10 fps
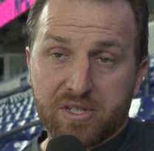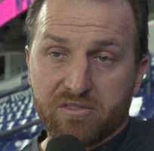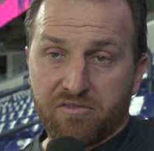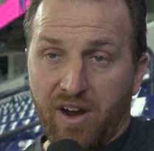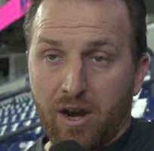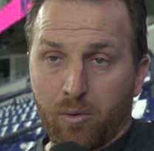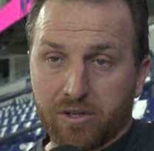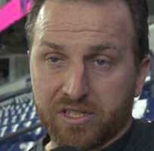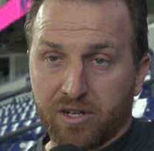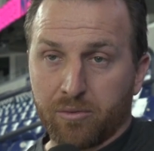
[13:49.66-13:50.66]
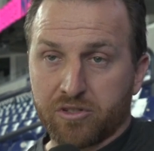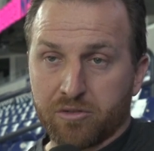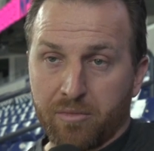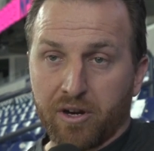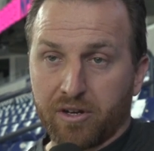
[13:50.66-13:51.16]
to be some fireworks here with
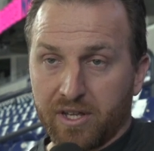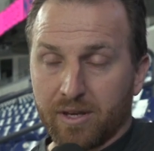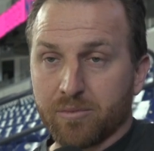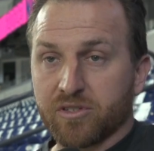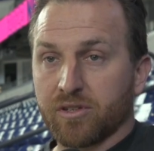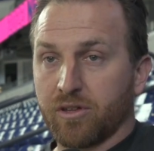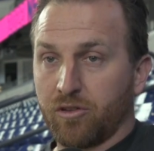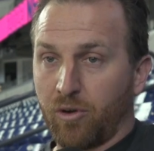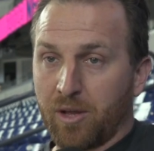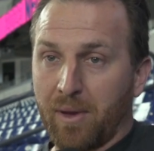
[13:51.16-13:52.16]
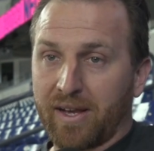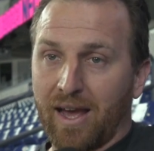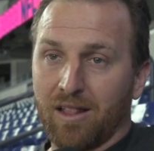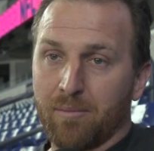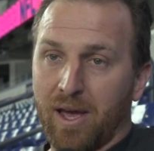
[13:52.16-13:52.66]
Jahmyr Gibbs, the running back
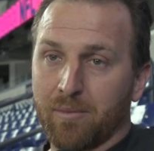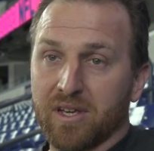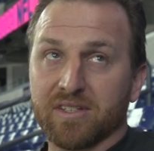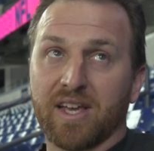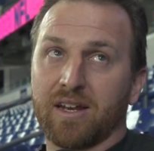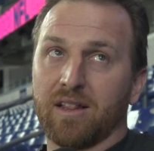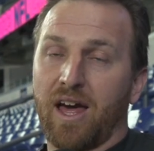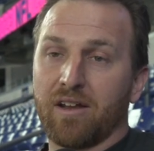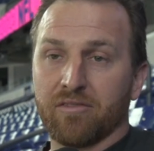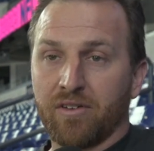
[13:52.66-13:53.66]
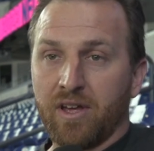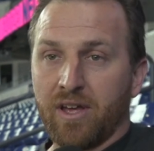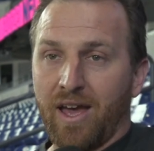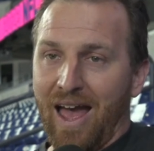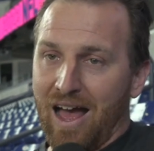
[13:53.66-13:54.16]
Alabama. He's getting a lot of
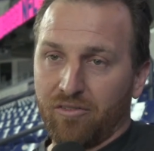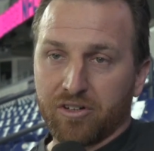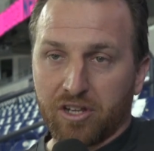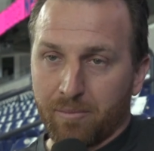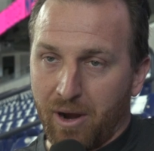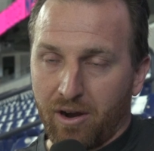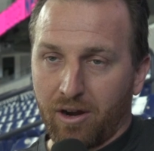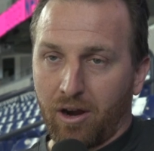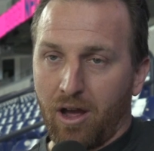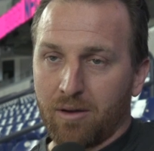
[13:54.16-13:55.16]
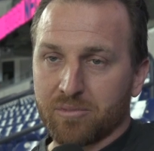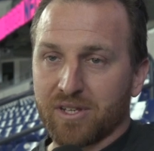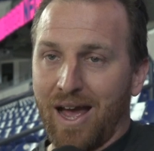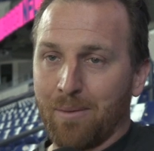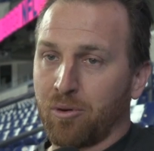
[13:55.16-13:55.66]
Alvin Kamara
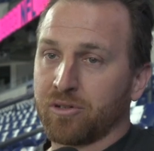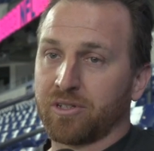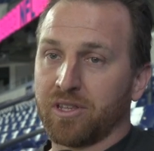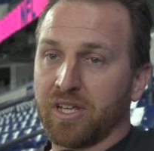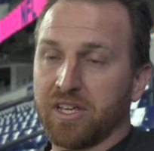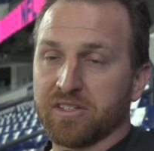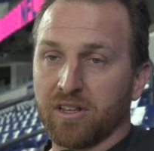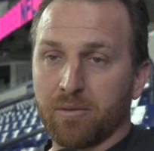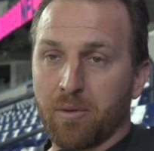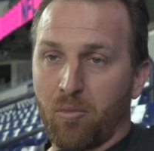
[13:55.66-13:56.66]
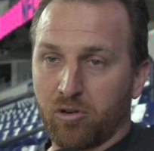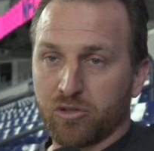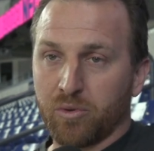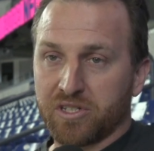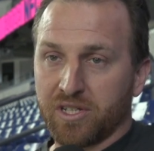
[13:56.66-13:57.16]
comps. I personally think he's a little bit more
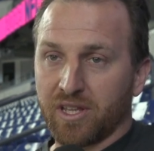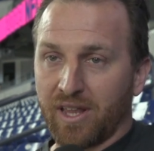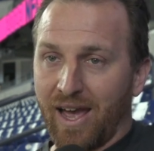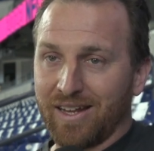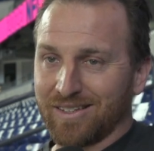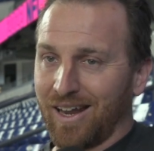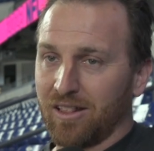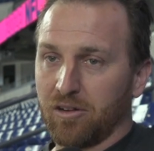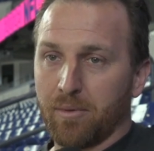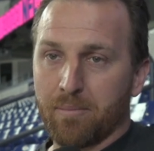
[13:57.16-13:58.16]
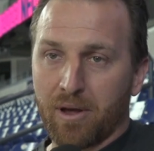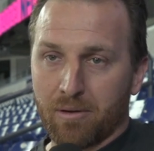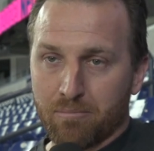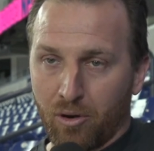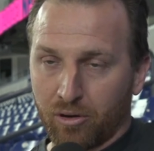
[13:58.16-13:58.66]
twitchy than that. He's got a little bit
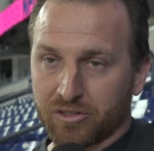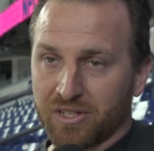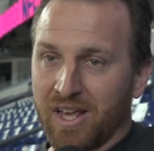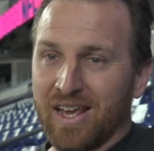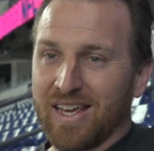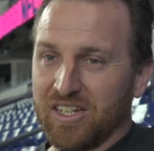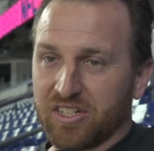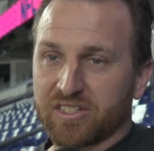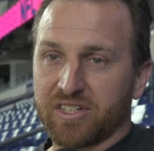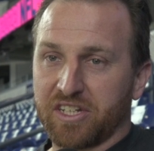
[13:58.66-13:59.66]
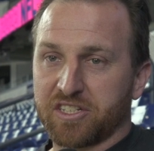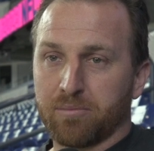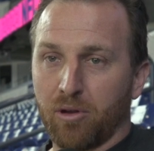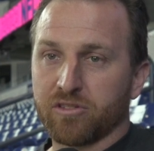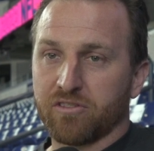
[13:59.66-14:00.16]
better burst. He's just an
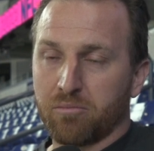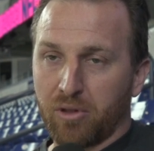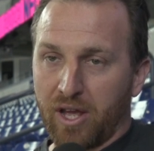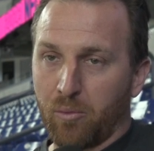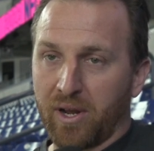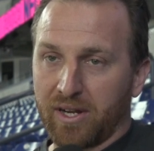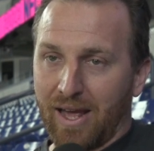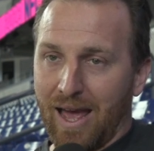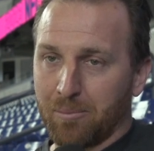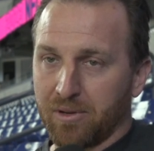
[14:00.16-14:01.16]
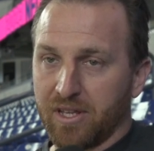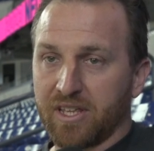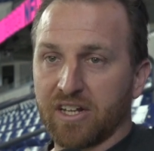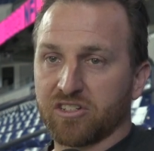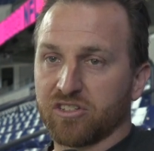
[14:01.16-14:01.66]
explosive play waiting to happen. He
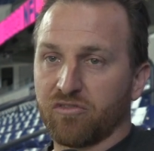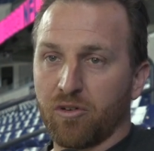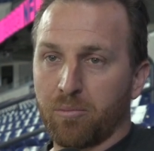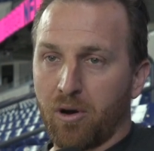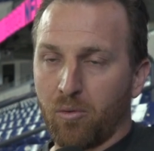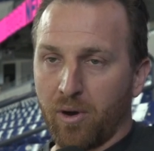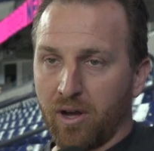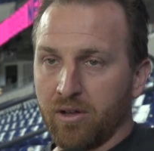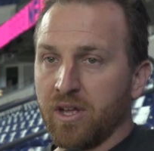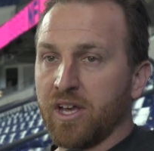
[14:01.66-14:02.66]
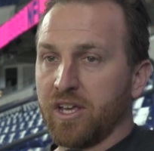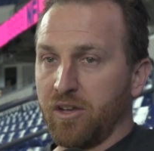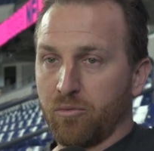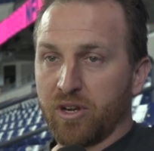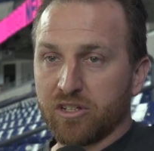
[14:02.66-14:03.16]
catches the football well.
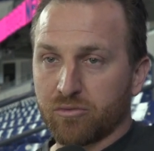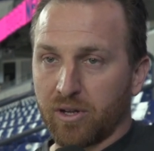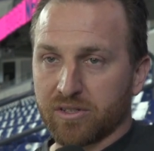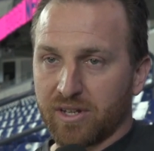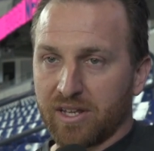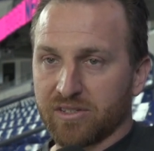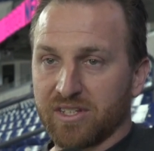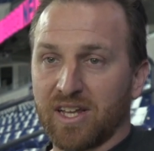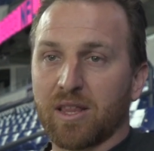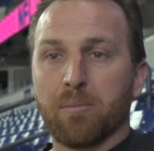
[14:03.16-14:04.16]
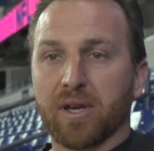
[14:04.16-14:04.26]
He reads, runs nicely. He's not the